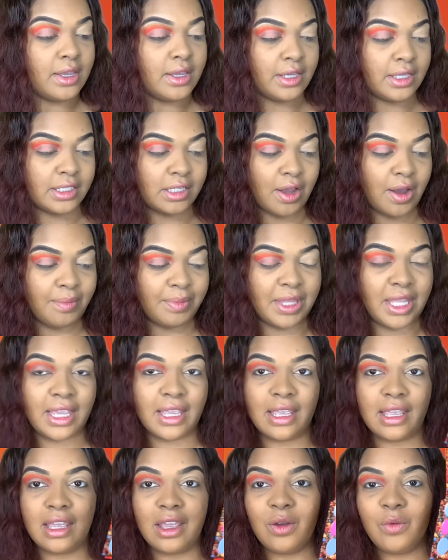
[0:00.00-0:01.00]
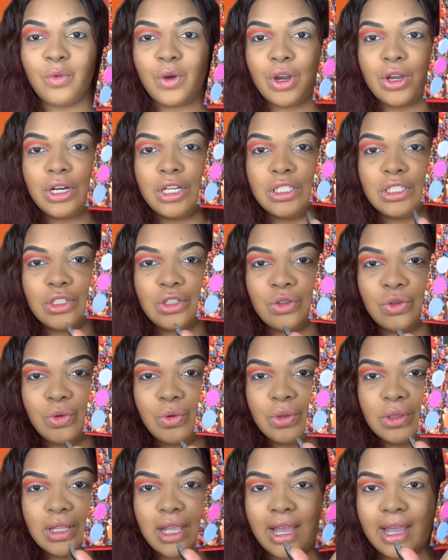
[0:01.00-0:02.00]
So I'm thinking we're gonna
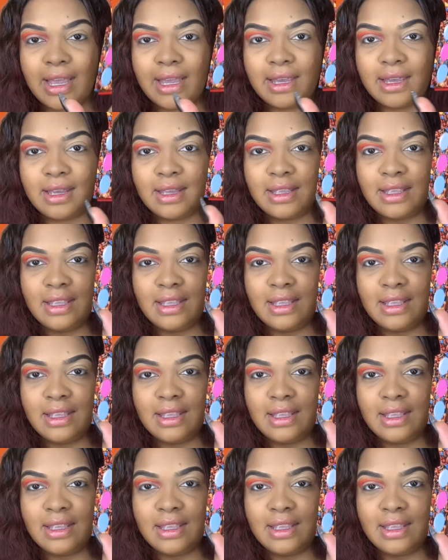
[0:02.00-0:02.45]
do like